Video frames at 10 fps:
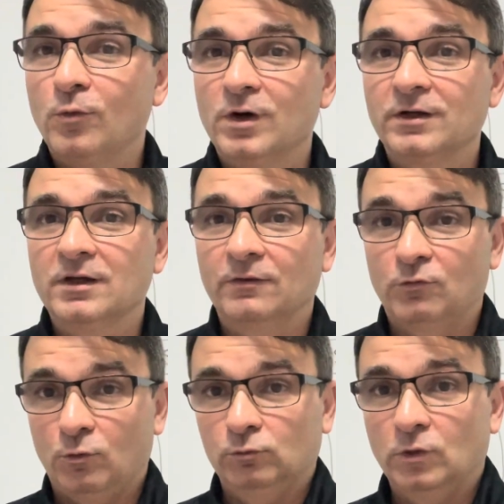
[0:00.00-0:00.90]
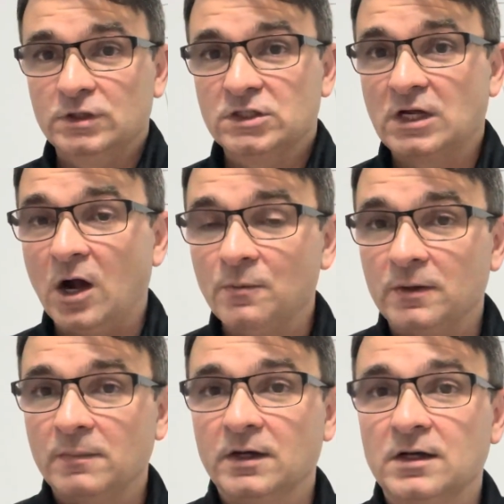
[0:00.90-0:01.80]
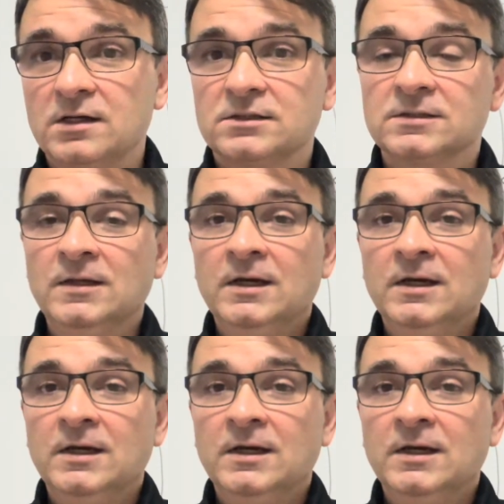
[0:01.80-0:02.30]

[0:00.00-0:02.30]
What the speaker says: what's coming, because